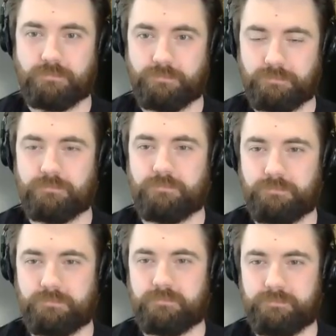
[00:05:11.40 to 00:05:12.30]

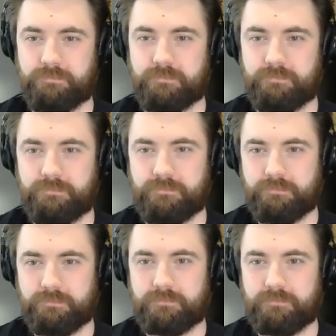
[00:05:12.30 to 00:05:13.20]

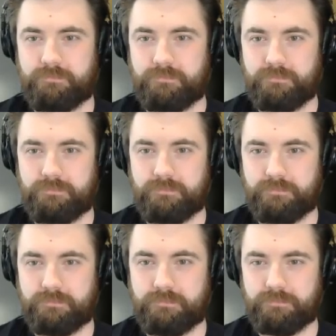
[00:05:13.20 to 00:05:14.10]

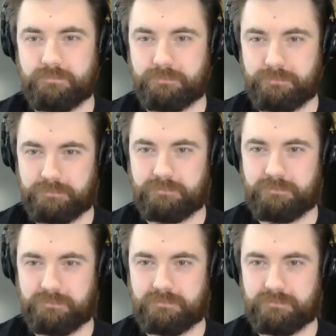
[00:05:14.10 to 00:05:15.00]

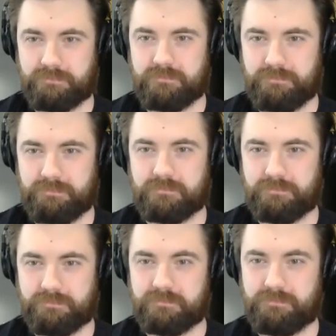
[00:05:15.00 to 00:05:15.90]
The person shown says nothing.